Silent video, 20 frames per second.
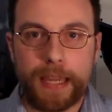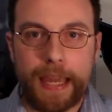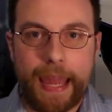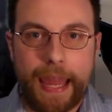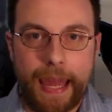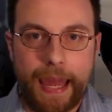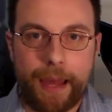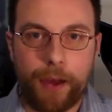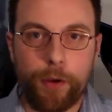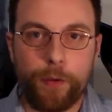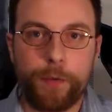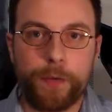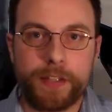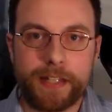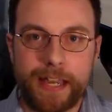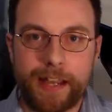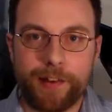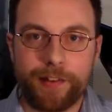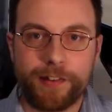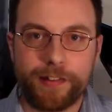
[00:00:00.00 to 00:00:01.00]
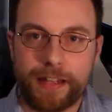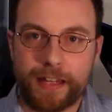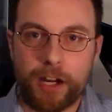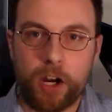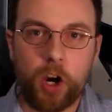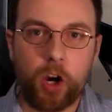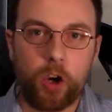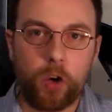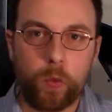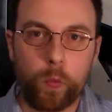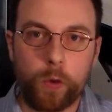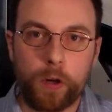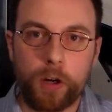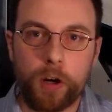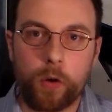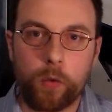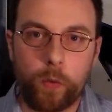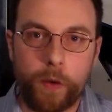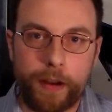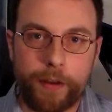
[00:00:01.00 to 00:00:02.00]
to have testing
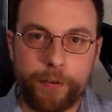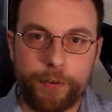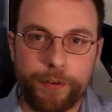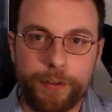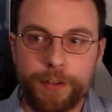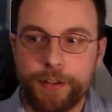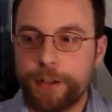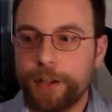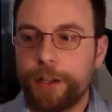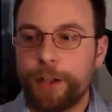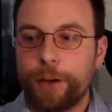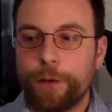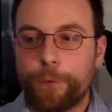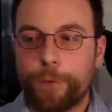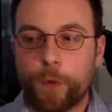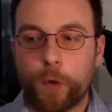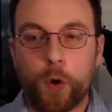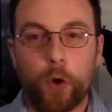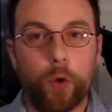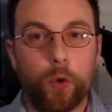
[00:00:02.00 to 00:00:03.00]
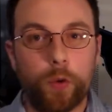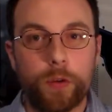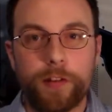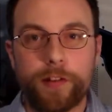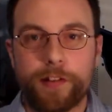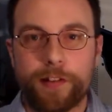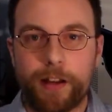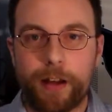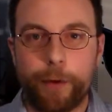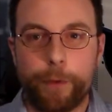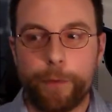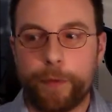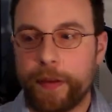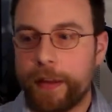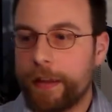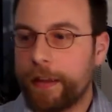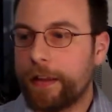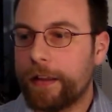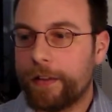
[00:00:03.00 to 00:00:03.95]
hardware around for old stuff.